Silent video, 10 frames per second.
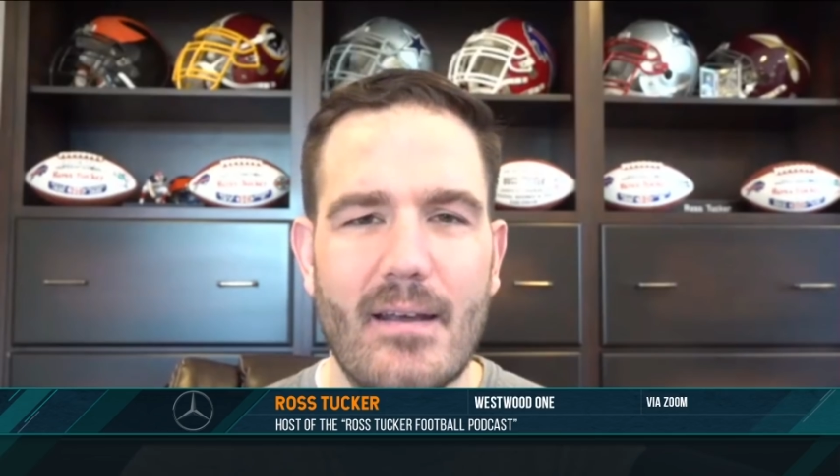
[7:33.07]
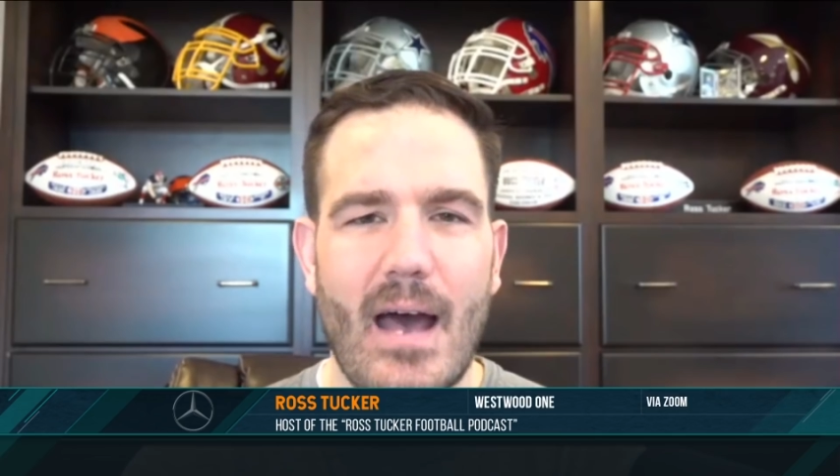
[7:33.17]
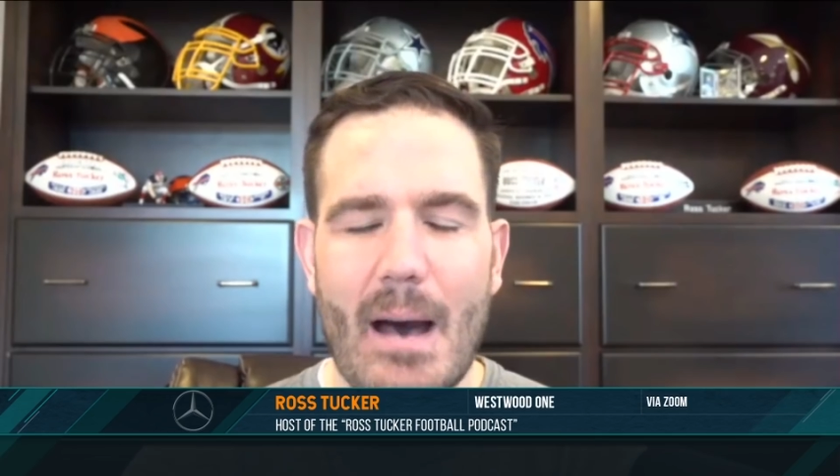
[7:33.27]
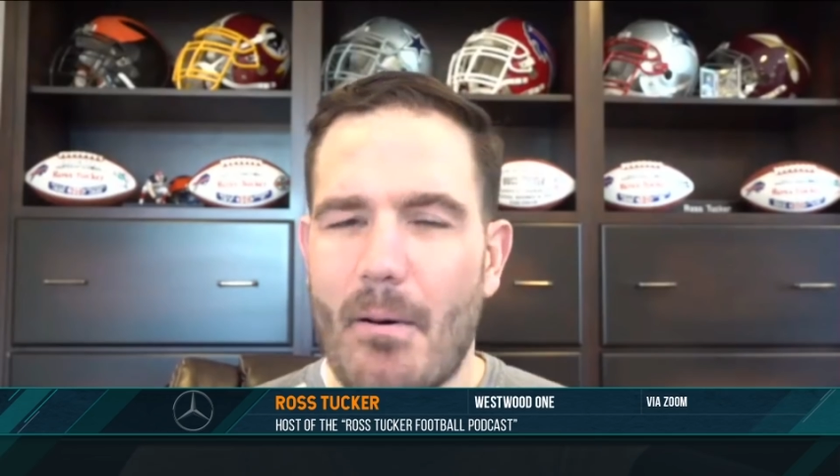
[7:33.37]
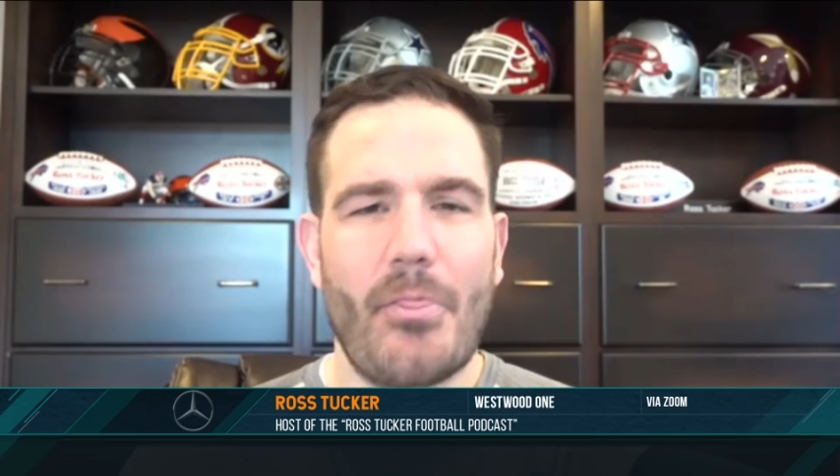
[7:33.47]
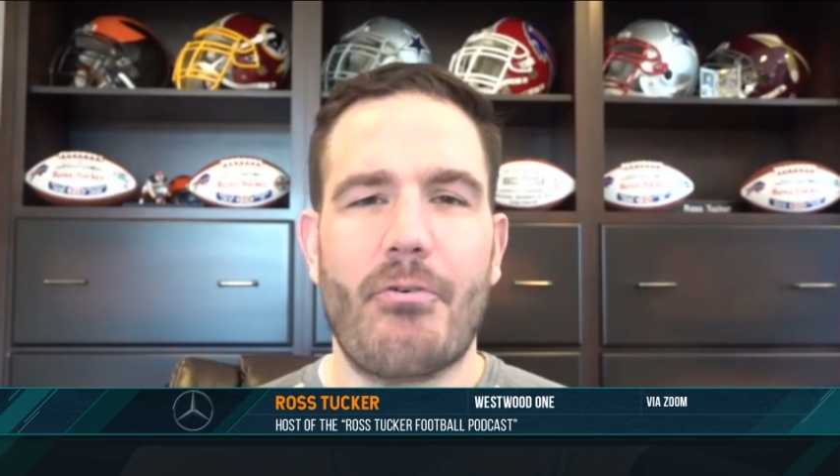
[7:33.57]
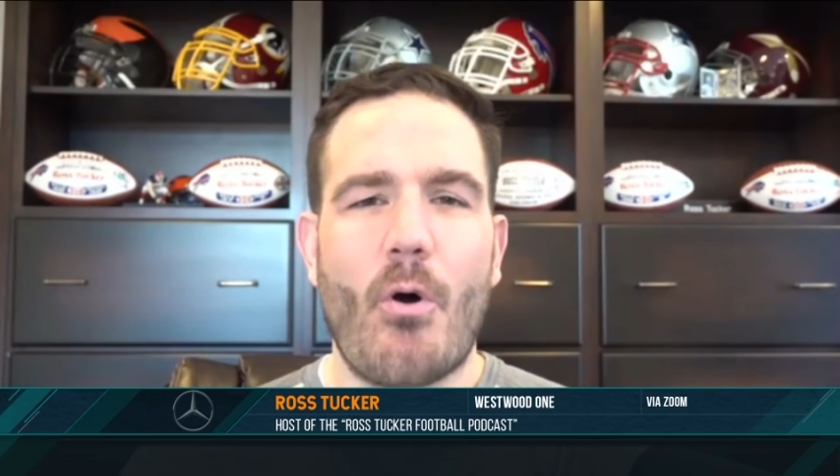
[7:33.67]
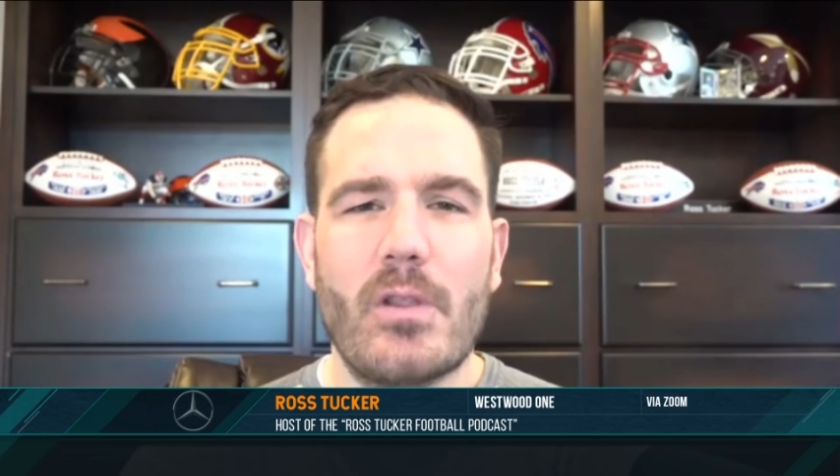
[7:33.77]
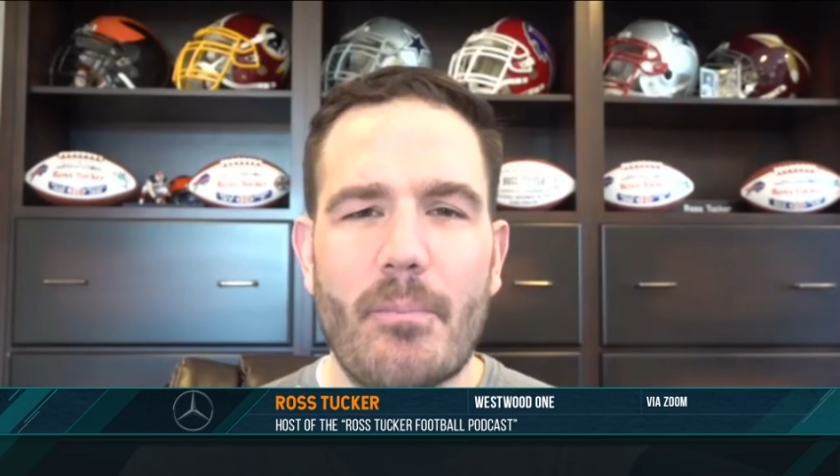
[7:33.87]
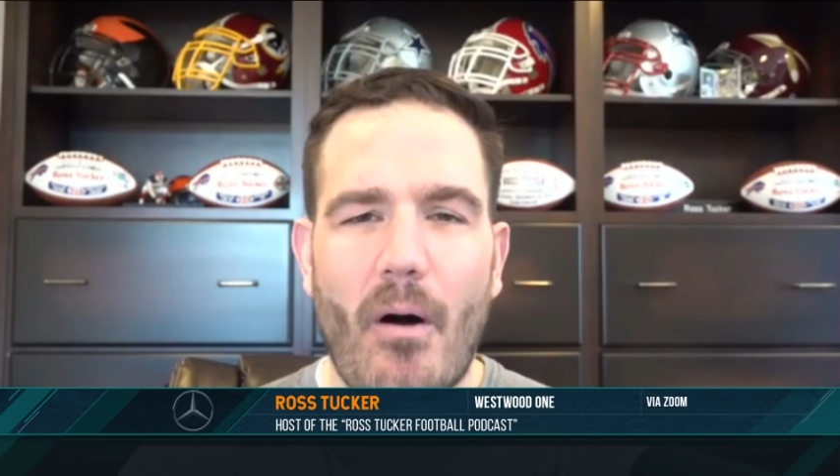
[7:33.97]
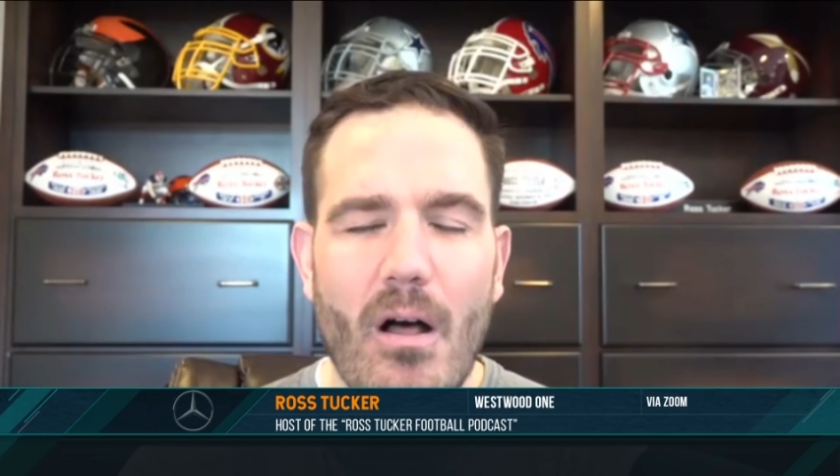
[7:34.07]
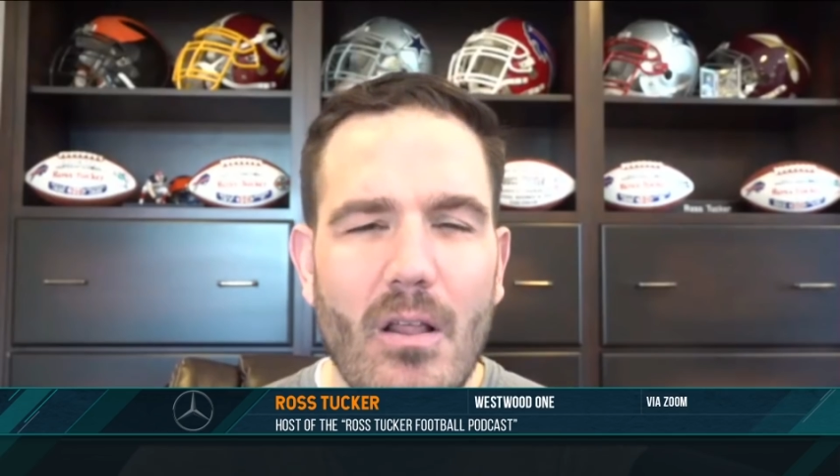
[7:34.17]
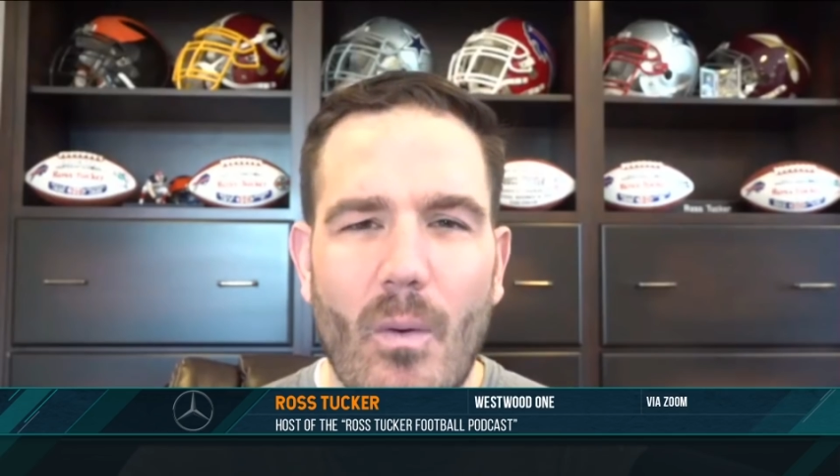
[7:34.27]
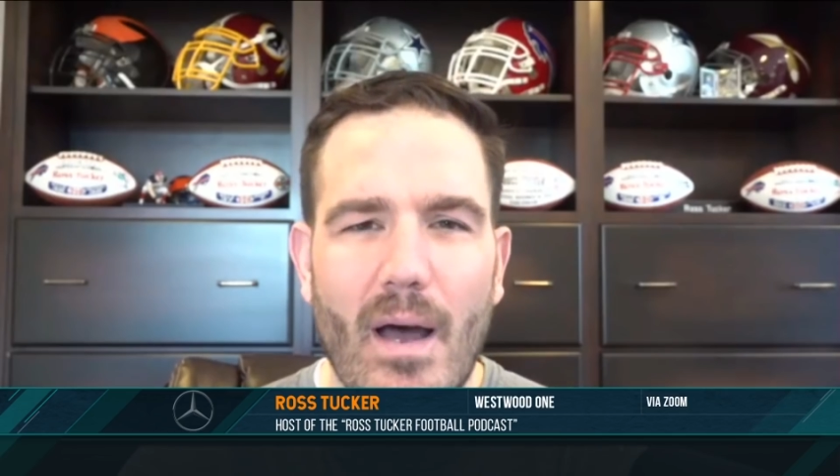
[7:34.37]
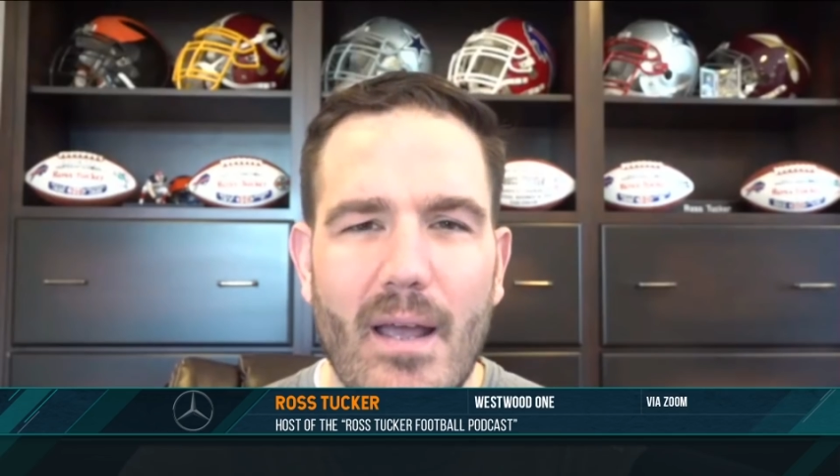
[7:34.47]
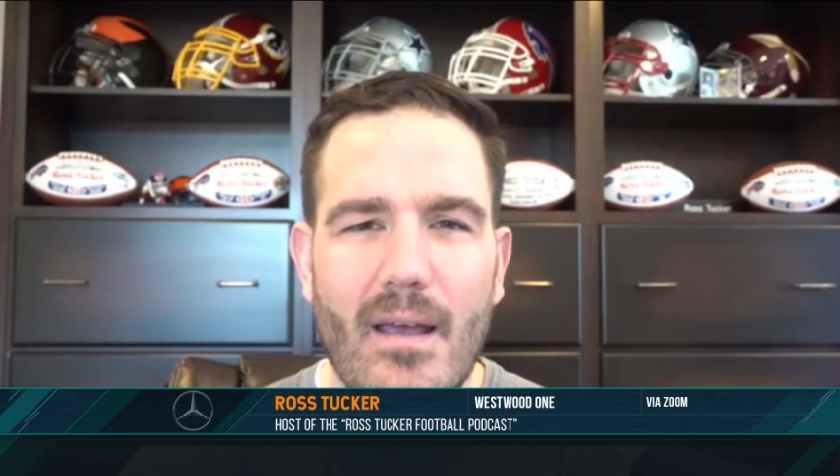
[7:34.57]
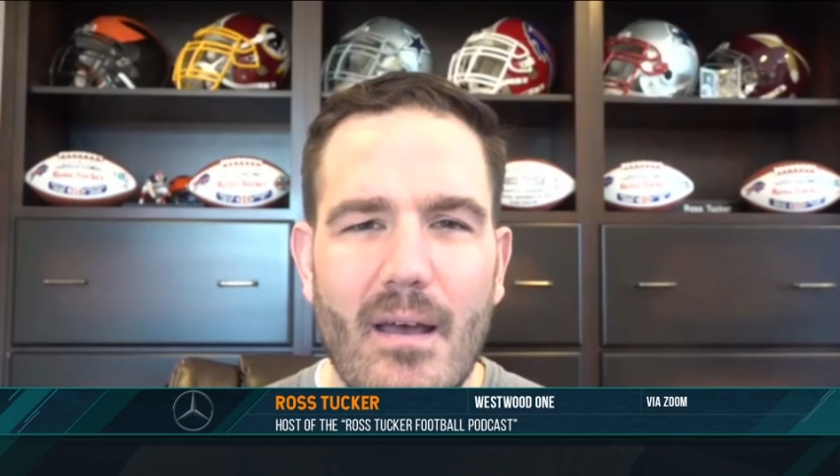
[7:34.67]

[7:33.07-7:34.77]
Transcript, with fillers: How about throwing the ball away?